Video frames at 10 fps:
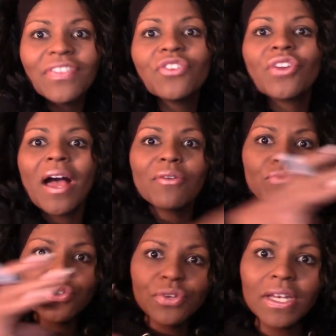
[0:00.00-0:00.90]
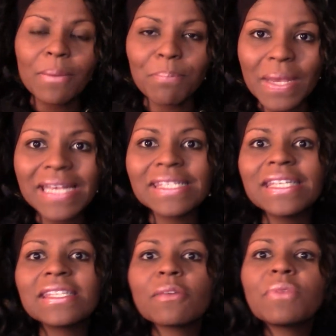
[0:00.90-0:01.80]
They're not rooted and based
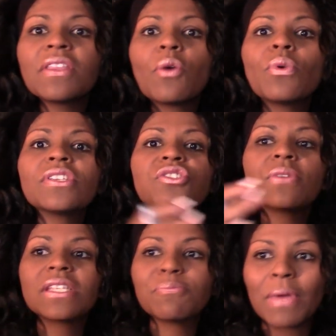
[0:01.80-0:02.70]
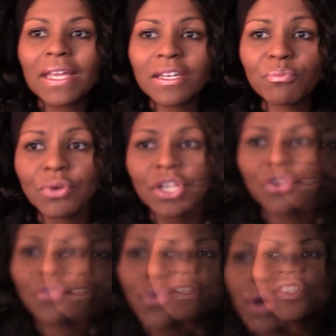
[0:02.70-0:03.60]
in something that wants to expand and bring
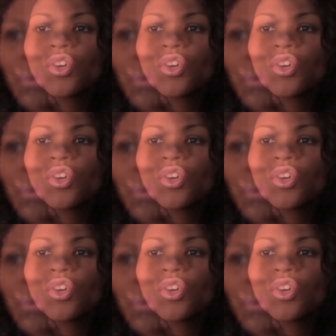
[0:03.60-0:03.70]
you forward.